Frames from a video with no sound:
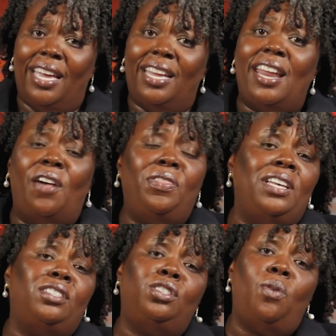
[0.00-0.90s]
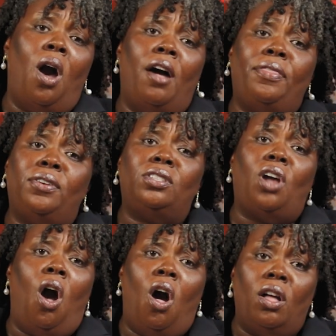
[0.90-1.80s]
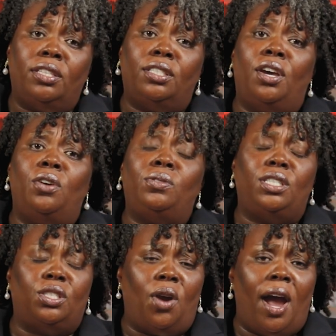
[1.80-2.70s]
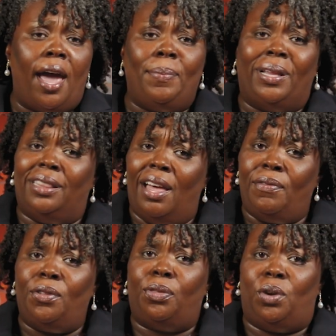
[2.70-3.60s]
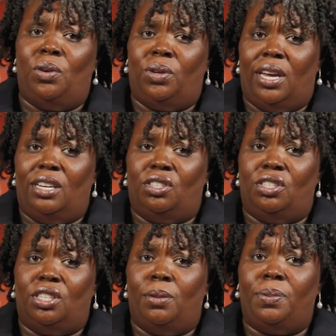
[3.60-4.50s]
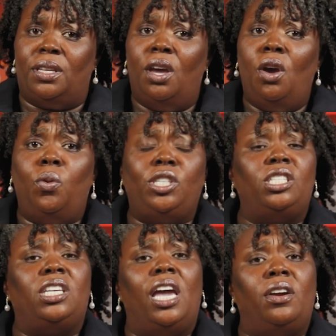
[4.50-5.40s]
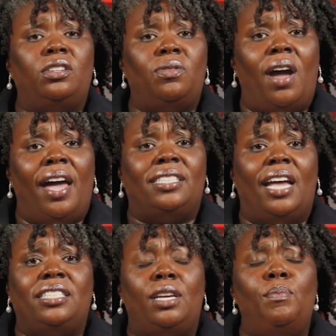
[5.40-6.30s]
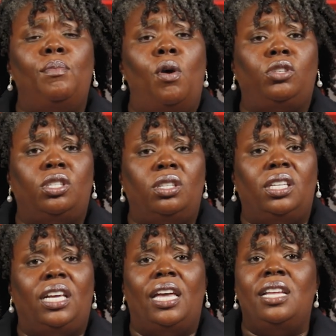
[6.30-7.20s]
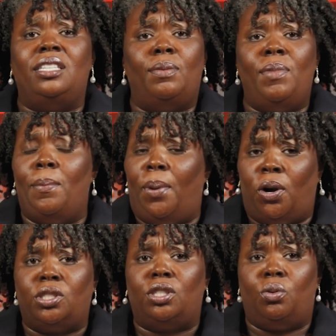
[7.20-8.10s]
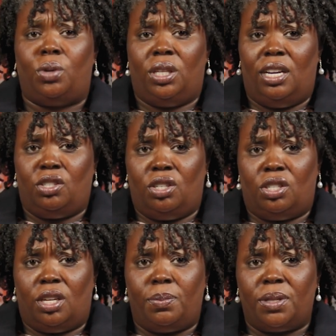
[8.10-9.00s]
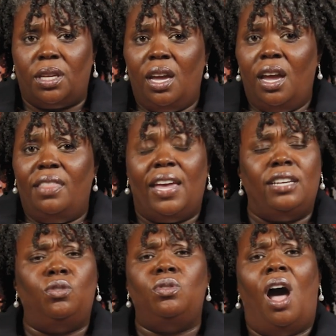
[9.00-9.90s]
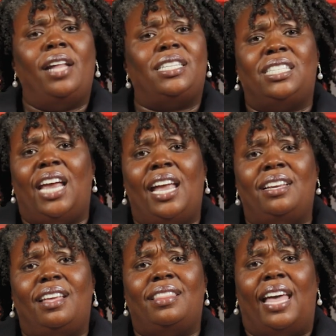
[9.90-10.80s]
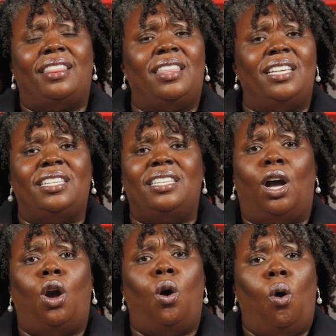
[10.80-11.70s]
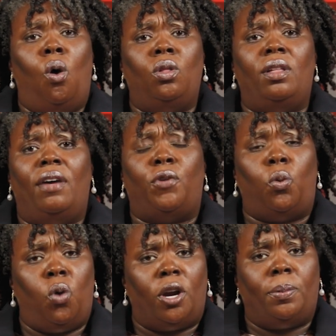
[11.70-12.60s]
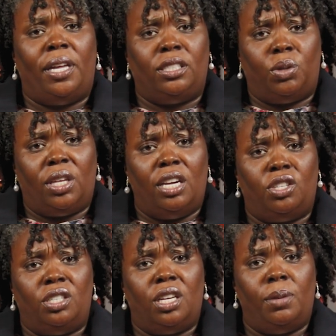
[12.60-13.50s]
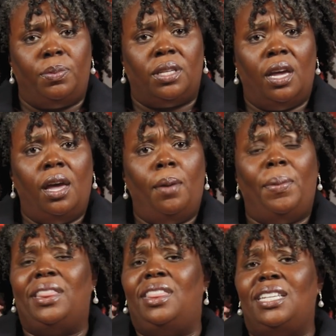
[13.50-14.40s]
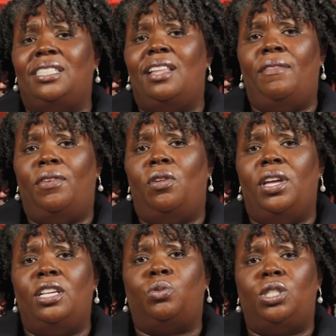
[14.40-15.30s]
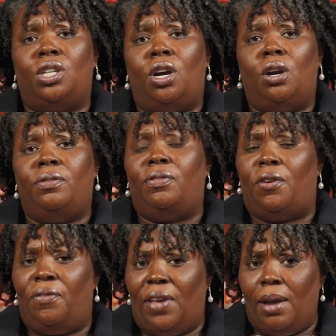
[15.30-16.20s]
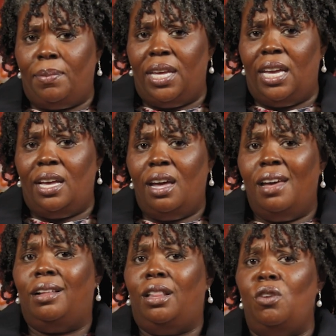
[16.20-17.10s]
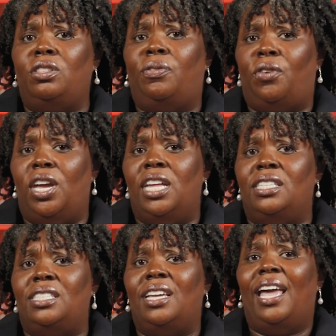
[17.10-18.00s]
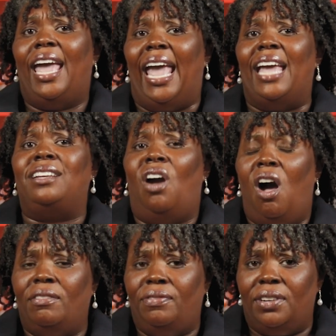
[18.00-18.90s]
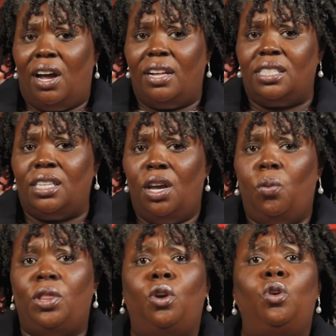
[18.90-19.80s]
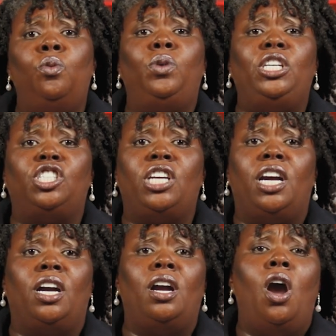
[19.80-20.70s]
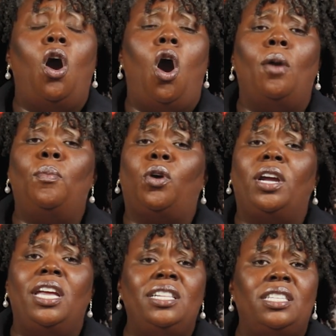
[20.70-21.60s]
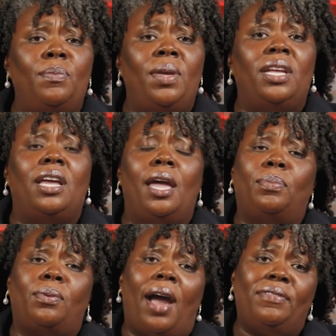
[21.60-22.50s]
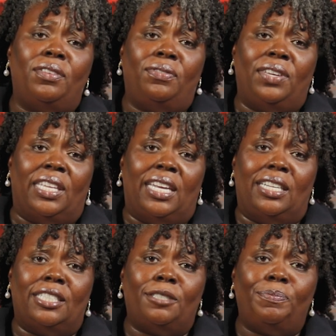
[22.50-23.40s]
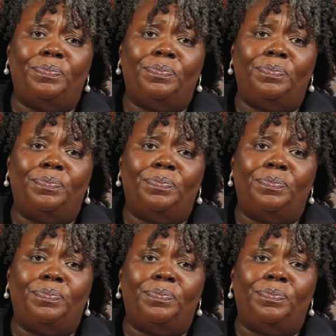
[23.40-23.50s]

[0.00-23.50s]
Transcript: Now, these two authors also describe level 3 relationships, which is characterized as emotionally intimate personal relationships. They do not state that this is a goal for workplace relationships, but this level is reserved for family, close friends, and confidants with whom we share our more intimate and private feelings.